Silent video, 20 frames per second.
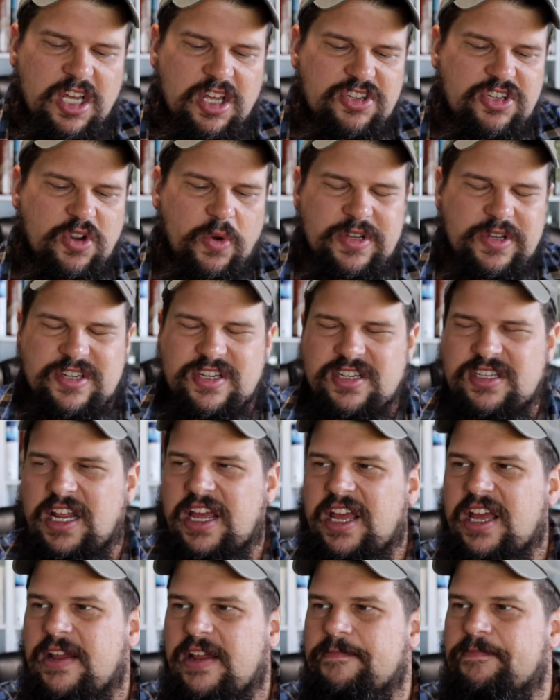So
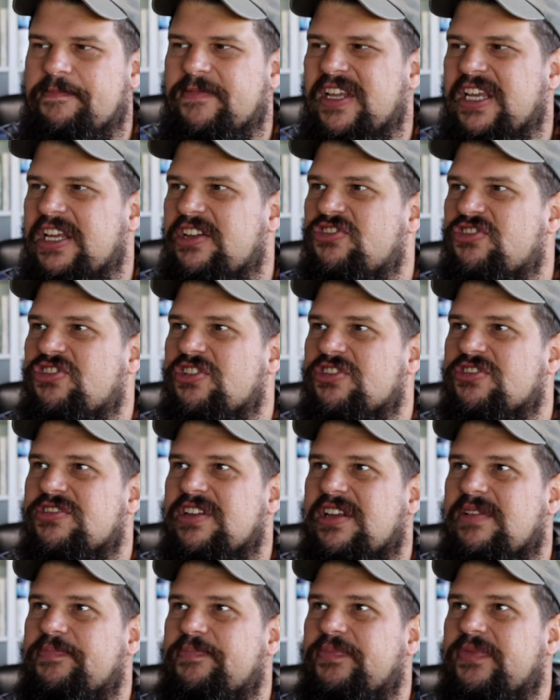instead,
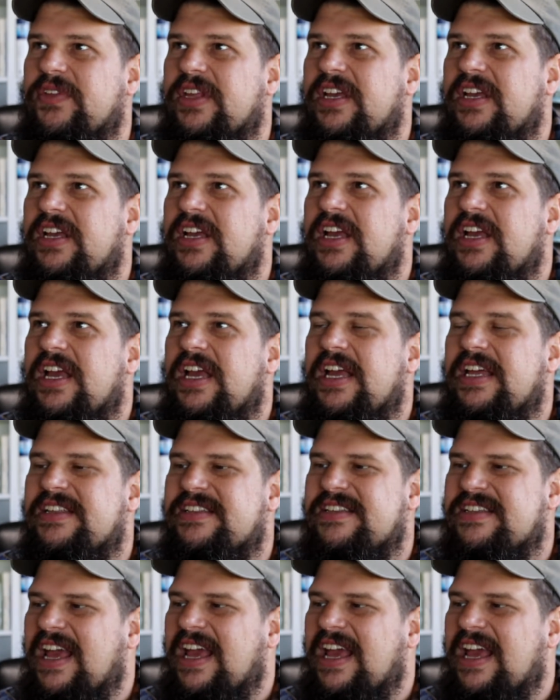it